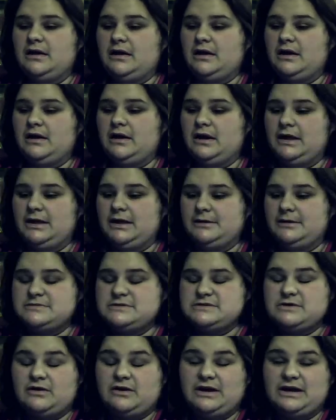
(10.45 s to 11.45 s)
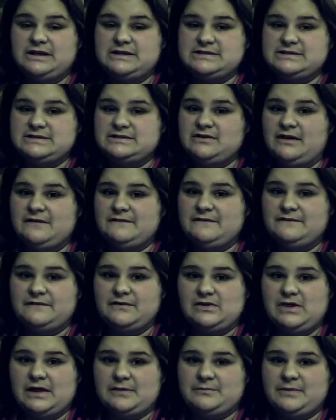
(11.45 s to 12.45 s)
Sorry I did not feel
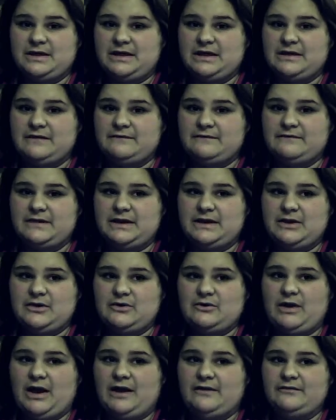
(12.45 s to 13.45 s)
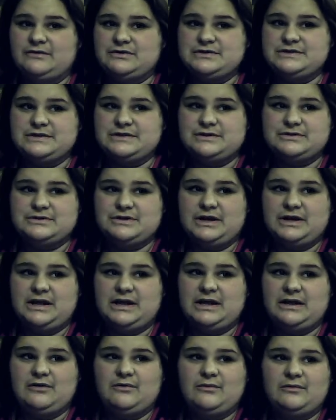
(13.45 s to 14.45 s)
like making a video after
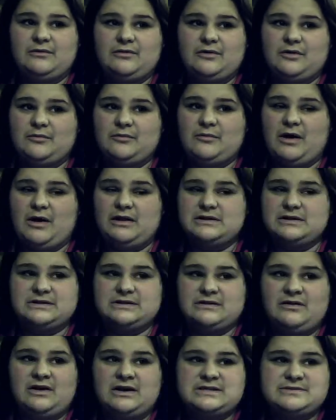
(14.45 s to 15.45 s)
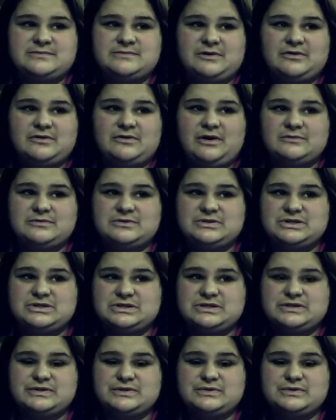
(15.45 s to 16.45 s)
surgery or while I was in the hospital. I was
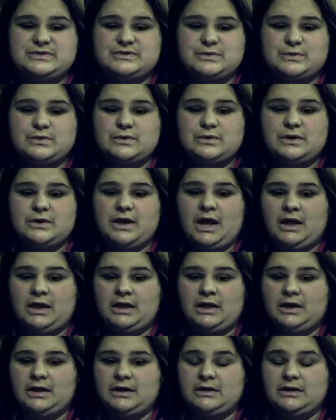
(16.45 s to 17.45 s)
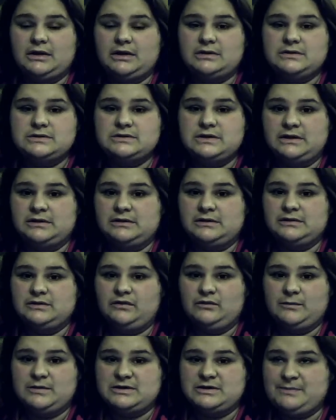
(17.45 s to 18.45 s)
just too sore and in
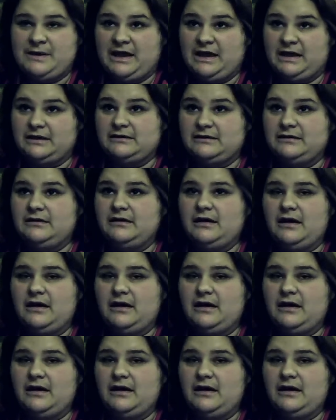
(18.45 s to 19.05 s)
too much pain.